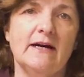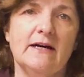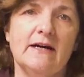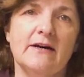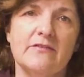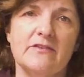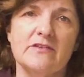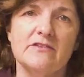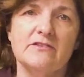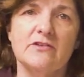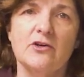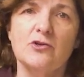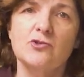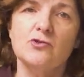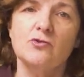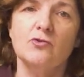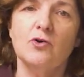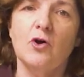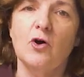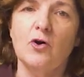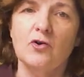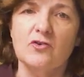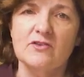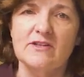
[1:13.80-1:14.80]
the social
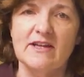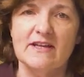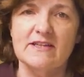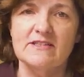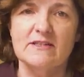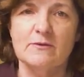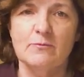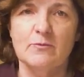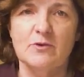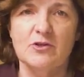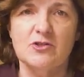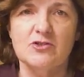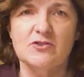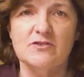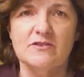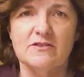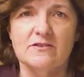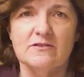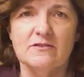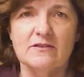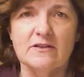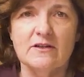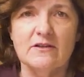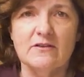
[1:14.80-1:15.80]
context in which
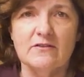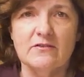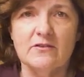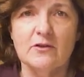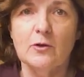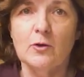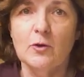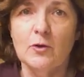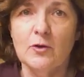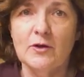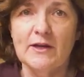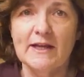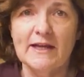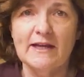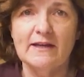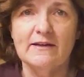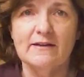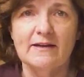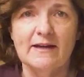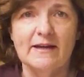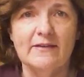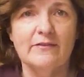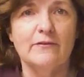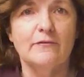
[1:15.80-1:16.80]
the
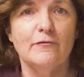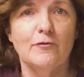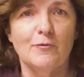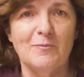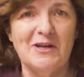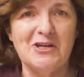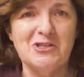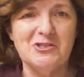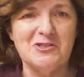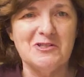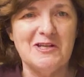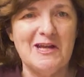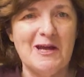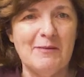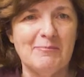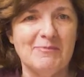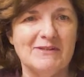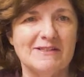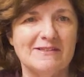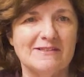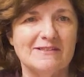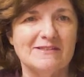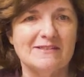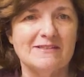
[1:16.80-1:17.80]
learning and the formation
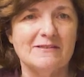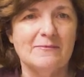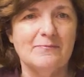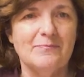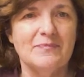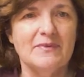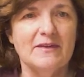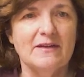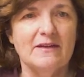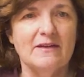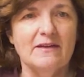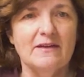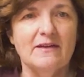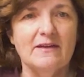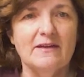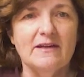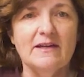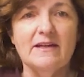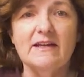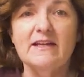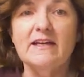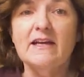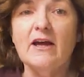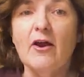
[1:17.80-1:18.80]
happens.
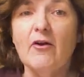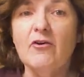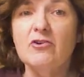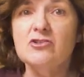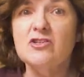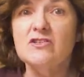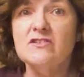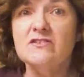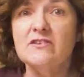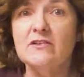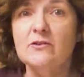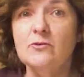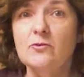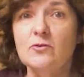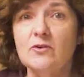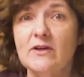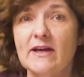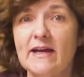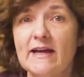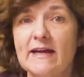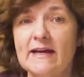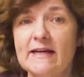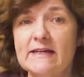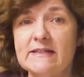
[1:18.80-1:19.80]
It encourages us to look
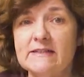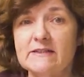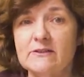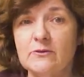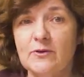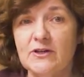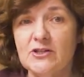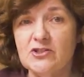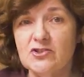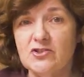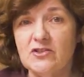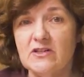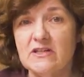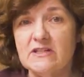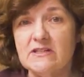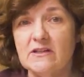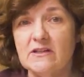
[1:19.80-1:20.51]
at questions